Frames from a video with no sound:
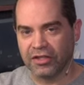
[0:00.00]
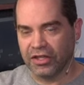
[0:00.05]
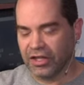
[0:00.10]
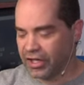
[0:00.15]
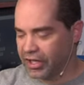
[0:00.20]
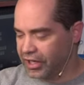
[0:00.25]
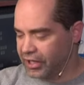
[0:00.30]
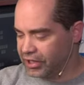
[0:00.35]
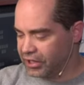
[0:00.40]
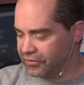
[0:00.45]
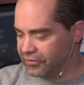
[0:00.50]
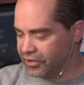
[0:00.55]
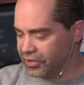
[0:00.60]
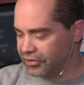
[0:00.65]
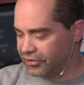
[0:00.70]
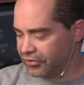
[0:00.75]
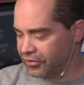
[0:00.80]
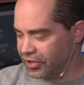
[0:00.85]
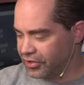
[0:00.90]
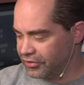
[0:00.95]
any of these
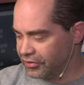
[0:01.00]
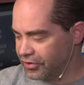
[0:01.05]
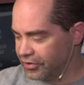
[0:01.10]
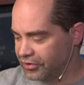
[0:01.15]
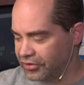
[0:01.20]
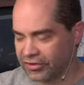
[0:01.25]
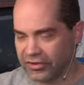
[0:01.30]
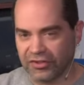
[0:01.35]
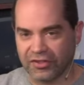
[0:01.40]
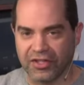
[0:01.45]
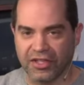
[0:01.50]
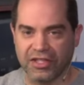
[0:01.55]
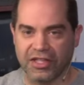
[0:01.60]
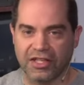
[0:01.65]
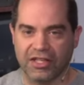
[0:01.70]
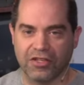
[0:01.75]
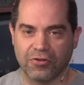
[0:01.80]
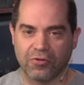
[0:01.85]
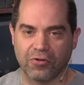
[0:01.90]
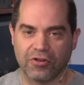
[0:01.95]
transitions in
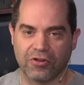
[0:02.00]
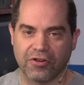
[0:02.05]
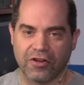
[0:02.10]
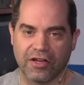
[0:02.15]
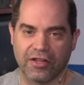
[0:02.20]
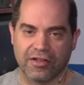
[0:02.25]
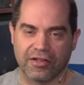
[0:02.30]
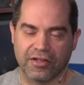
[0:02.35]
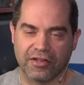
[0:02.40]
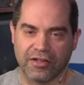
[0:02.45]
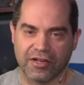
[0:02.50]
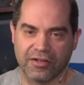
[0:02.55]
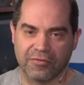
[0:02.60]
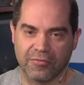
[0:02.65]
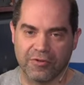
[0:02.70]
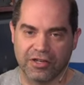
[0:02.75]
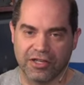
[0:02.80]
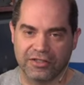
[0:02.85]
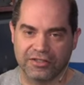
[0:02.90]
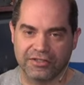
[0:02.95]
any order I, that I
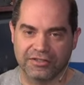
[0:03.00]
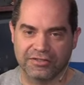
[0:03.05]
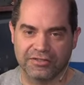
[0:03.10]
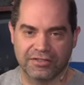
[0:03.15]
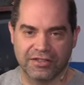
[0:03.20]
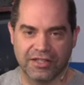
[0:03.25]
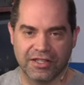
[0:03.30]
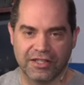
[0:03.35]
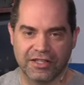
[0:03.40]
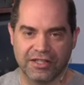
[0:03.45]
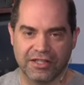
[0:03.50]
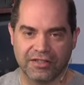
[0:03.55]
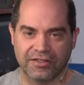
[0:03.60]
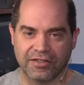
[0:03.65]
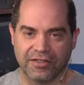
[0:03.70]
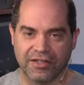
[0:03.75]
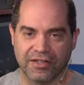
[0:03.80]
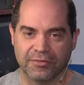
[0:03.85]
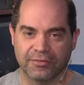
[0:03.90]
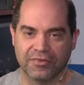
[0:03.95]
want at any
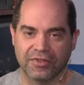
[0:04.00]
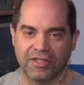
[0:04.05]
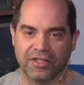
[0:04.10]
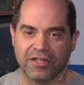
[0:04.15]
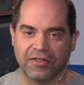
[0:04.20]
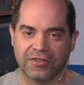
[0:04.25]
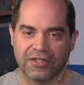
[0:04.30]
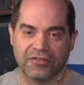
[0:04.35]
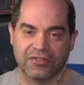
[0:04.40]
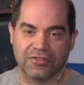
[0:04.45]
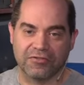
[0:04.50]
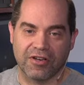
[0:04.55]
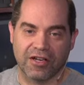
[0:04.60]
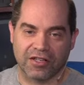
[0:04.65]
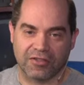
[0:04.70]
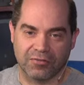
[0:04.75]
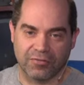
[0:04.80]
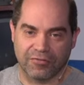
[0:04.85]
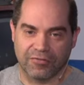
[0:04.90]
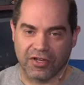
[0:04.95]
time. It gives you a lot
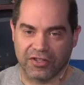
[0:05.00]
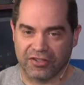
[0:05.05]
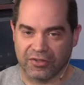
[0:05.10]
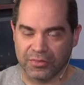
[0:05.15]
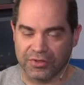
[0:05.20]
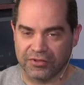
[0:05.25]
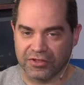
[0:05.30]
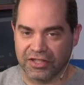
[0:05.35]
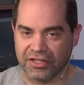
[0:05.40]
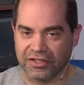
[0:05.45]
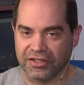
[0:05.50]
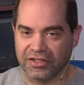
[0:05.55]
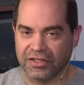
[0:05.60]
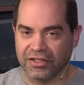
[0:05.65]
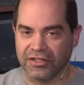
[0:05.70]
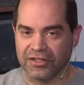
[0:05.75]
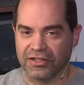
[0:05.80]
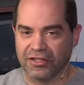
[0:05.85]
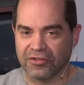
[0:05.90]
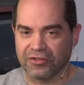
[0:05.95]
of flexibility.
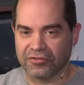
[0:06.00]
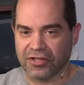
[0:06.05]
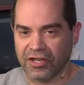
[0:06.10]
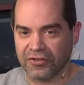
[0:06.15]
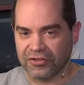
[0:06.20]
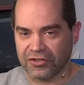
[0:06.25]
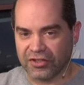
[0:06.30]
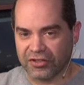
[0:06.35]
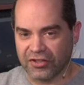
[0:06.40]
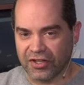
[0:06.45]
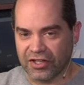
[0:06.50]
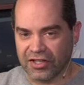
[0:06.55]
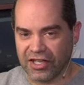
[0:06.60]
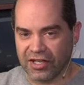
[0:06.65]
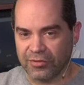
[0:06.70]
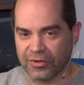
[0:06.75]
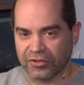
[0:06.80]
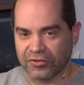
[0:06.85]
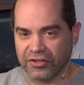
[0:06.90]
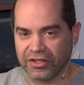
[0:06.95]
You know, it allows you to
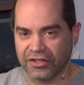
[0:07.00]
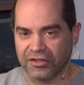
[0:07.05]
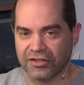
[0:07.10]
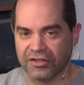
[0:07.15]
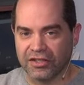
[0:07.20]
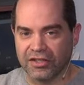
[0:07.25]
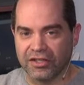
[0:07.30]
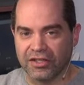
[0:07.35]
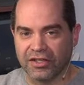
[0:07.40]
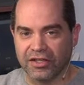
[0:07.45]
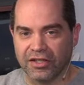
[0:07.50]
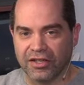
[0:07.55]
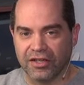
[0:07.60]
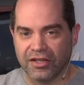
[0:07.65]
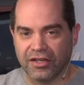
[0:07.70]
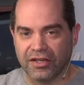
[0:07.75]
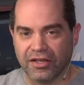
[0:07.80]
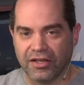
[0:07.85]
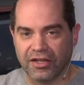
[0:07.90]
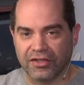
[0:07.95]
dynamically
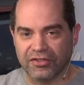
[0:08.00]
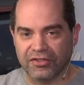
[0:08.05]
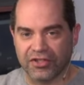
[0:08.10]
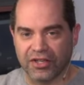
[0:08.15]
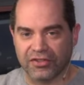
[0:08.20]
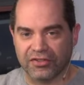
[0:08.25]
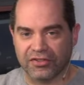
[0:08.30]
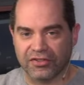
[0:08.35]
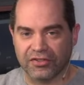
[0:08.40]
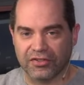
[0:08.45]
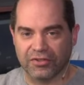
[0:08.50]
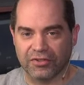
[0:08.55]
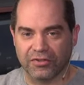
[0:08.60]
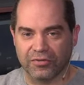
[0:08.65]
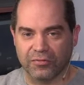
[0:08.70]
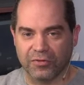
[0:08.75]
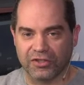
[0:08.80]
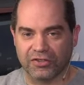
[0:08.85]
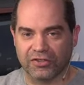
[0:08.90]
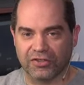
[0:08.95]
uh, adjust
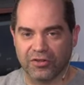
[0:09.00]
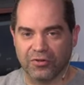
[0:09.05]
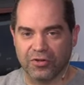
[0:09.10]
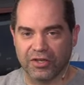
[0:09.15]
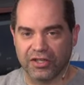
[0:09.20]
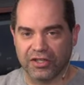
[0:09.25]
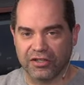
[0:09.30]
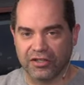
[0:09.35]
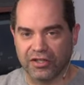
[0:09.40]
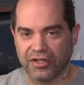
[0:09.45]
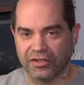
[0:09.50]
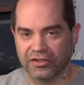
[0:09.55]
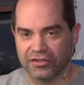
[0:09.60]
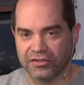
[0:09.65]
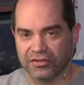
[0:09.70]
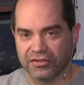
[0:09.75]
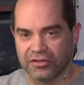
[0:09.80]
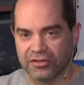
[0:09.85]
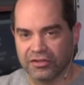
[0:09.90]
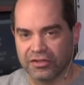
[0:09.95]
what's going on
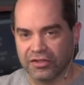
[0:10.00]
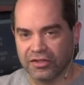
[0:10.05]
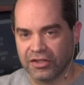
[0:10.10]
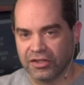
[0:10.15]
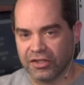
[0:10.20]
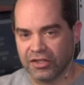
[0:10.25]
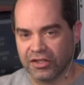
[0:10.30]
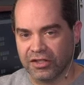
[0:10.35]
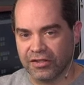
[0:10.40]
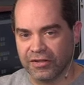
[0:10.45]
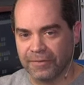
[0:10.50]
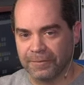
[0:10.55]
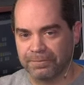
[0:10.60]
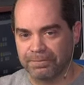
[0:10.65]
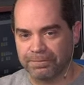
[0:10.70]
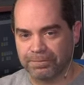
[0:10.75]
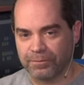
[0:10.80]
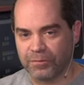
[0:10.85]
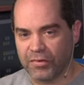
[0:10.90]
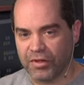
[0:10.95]
um,
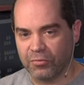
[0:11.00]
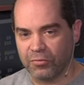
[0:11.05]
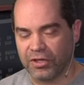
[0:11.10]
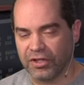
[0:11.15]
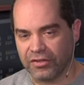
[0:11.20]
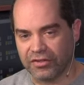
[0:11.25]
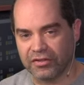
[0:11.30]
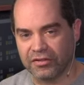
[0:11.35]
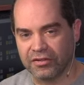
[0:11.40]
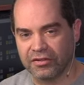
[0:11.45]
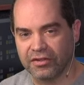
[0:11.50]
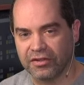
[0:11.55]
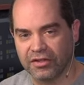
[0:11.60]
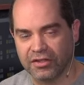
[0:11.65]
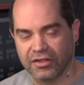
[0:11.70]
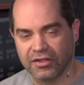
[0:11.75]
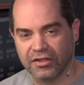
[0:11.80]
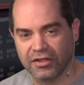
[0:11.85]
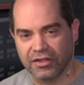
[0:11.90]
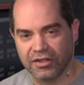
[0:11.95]
with
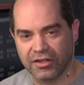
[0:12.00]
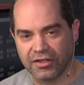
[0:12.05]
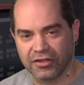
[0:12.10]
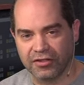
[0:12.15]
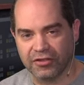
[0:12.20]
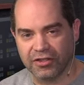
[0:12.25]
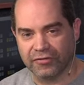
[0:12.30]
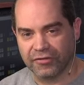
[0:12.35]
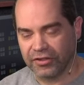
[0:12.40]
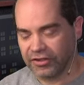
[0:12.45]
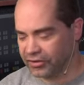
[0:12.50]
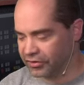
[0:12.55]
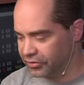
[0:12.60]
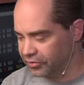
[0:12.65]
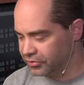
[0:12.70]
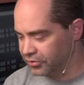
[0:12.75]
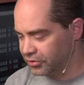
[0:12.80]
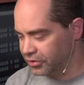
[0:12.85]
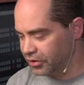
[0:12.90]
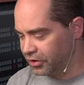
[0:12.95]
uh, your different
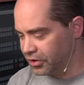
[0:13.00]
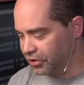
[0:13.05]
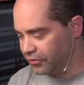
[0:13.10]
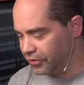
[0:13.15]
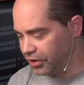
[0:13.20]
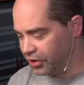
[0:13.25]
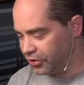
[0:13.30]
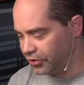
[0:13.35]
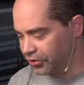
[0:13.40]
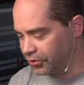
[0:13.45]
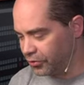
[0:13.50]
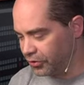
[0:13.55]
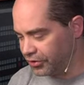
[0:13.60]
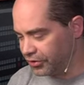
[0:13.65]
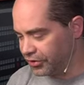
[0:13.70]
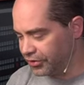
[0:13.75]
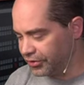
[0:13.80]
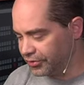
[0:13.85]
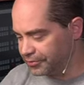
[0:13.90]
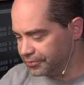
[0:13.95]
video
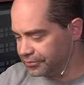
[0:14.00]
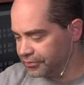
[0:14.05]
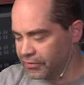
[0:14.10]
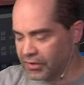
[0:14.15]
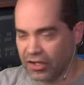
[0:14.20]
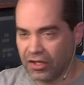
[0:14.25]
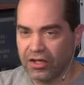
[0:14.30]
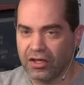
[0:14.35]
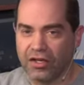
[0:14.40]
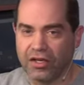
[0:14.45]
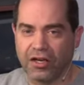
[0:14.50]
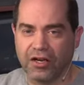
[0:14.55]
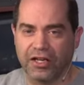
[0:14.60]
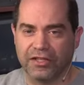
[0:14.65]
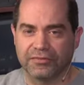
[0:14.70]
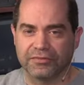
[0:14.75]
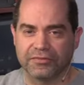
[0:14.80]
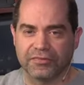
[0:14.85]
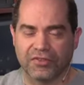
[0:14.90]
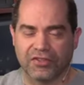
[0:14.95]
sources. All right,
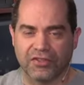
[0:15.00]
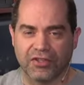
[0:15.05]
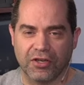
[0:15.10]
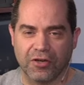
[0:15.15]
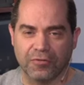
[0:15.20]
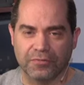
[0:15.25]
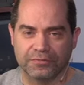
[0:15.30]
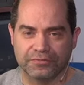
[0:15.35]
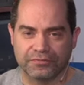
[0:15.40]
so.